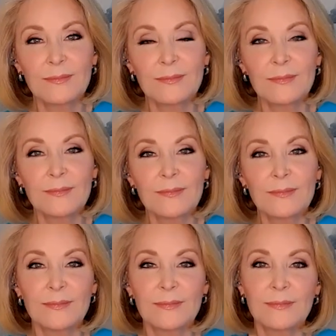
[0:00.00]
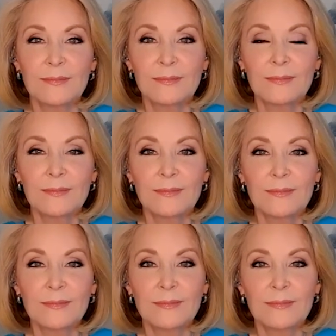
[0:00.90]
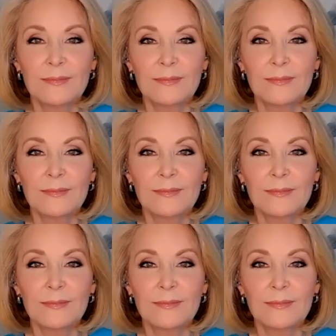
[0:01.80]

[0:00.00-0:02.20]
This person isn't speaking.